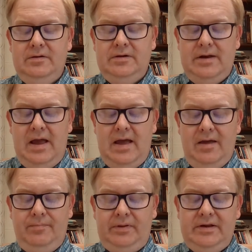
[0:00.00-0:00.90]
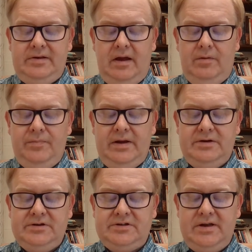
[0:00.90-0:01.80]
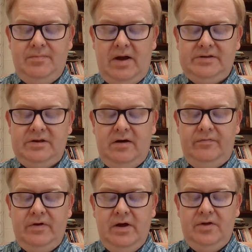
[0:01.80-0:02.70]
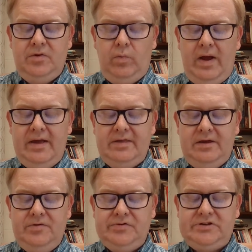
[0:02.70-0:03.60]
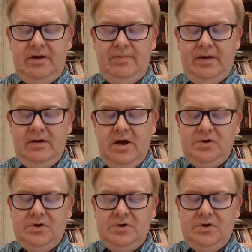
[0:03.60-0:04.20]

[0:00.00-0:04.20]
Today, please help me to see myself the way that you see me.